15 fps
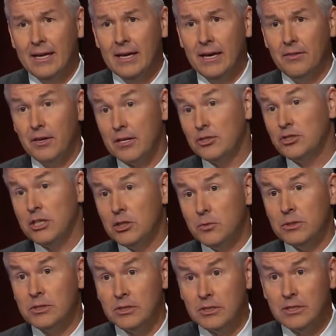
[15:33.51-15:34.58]
The
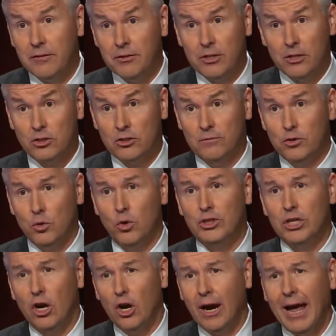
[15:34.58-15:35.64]
constituents in the 7th District of
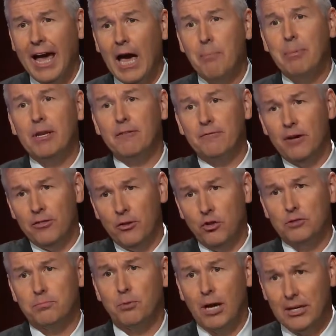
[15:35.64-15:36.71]
Georgia are happy to fund
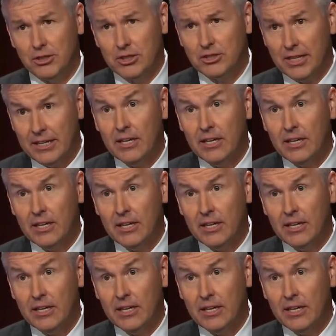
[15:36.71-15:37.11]
those projects that